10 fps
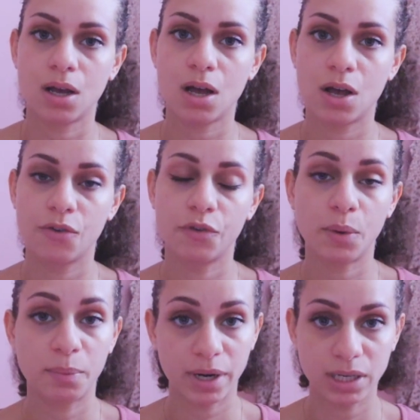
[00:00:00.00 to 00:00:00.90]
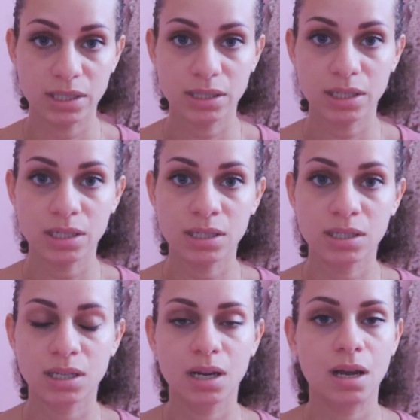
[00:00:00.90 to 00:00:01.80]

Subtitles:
of pregnancies.